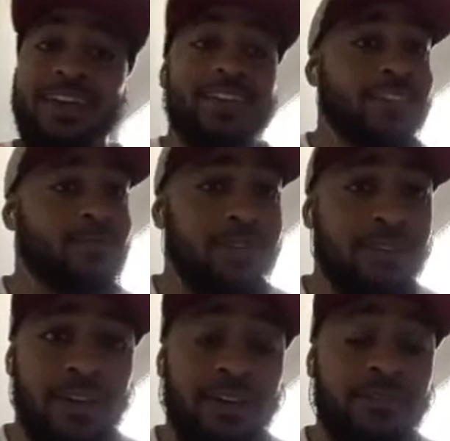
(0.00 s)
then that's what
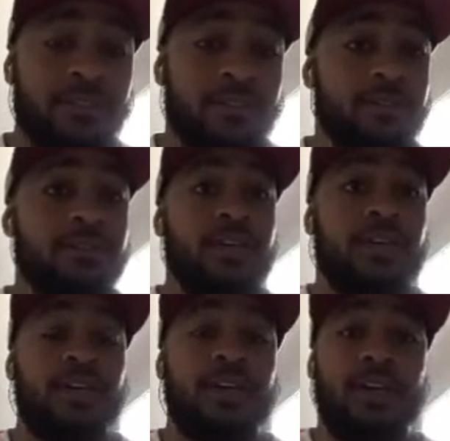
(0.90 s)
he's gonna have to do.
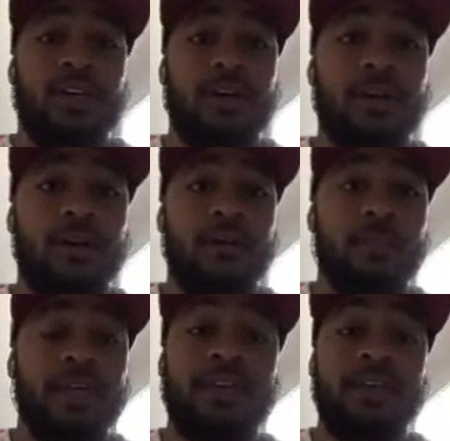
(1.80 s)
Hmm.
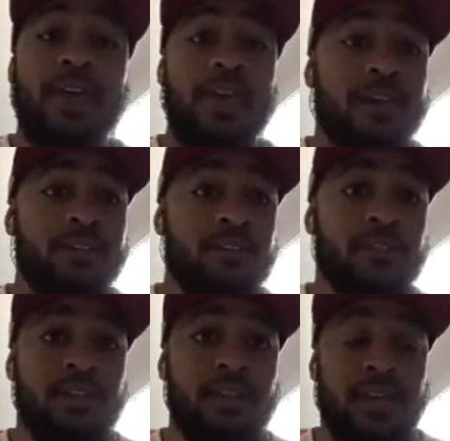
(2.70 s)
Um, and he
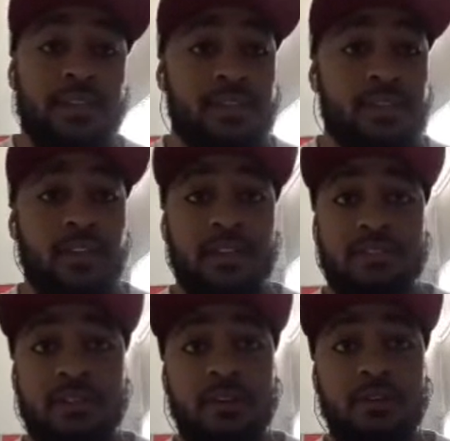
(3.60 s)
has to let his
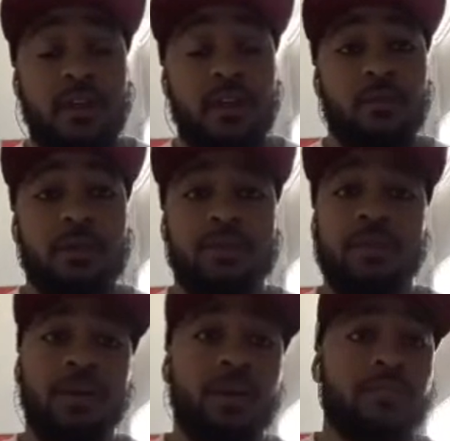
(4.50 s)
hands go, which
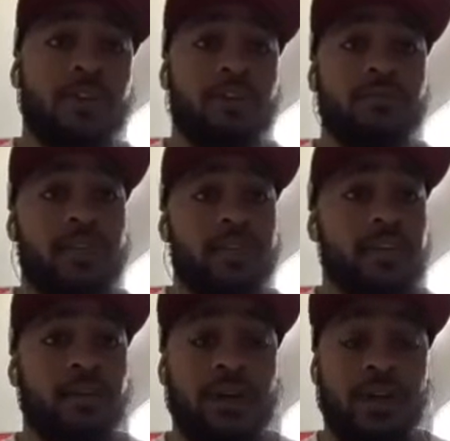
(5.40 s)
we both know that's
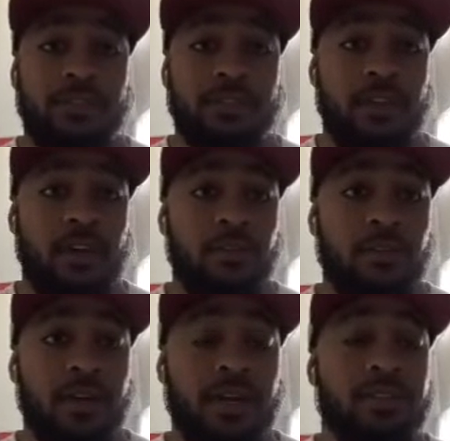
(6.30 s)
not a problem for Shawn
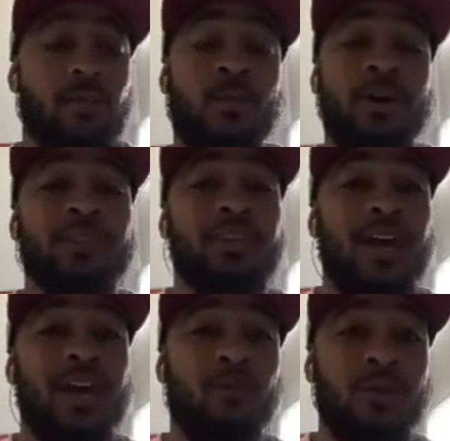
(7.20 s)
Porter. That's the one
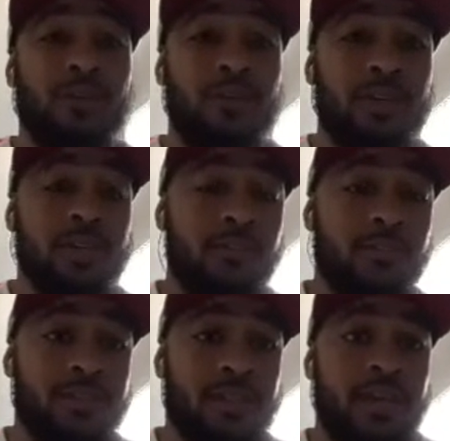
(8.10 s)
thing I will give him
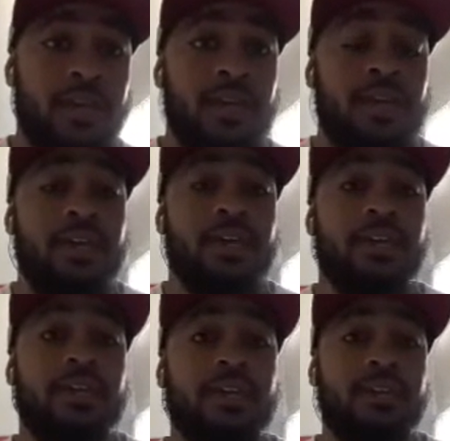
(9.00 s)
is that
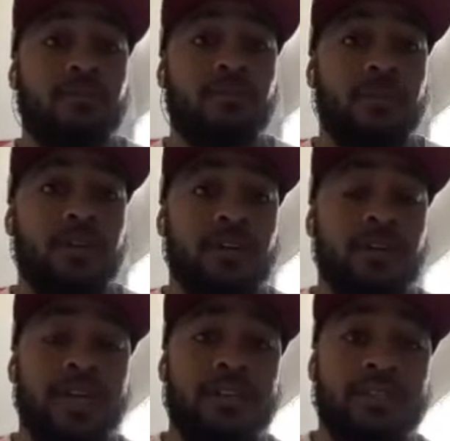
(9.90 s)
he will
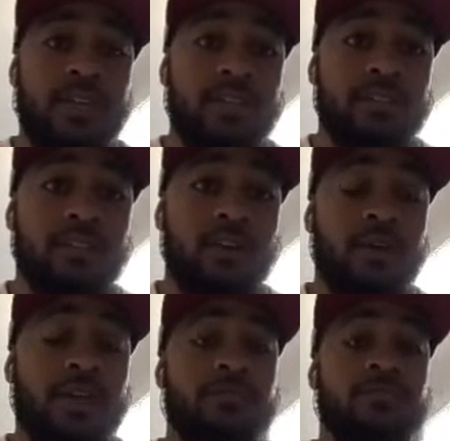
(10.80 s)
let his hands go,
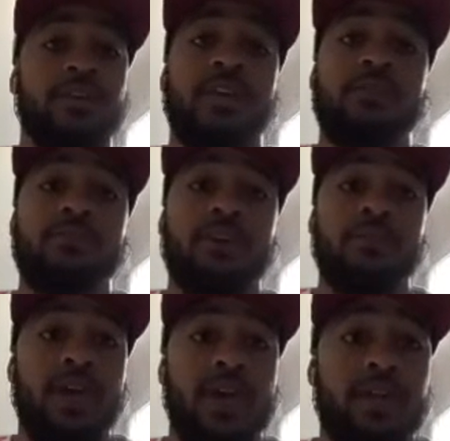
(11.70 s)
and he's very,
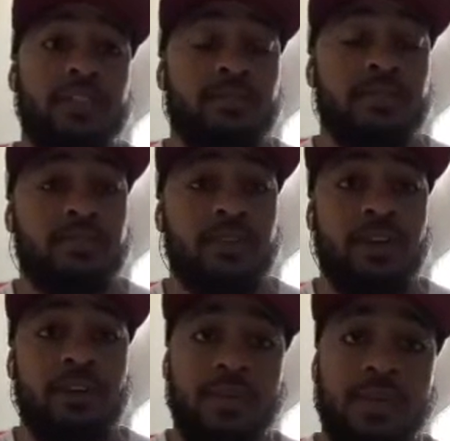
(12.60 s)
very active. He's
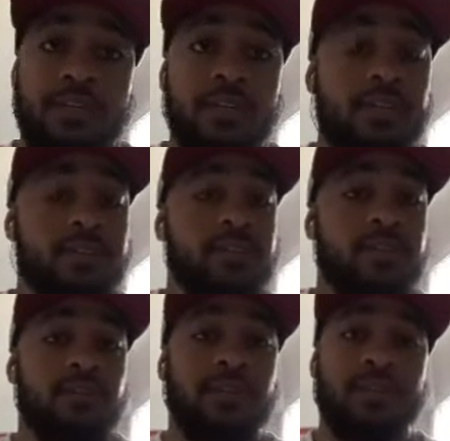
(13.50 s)
very busy. He doesn't
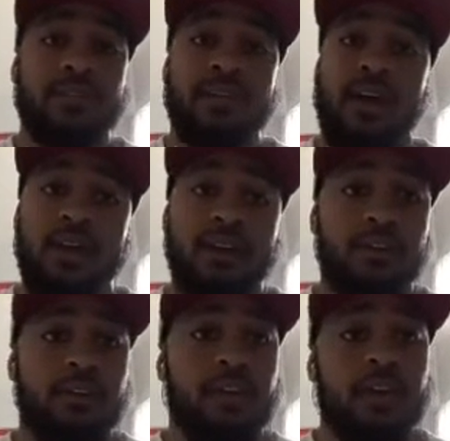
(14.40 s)
seem to get
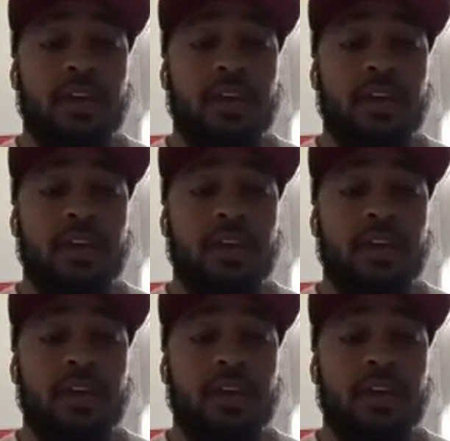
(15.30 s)
tired.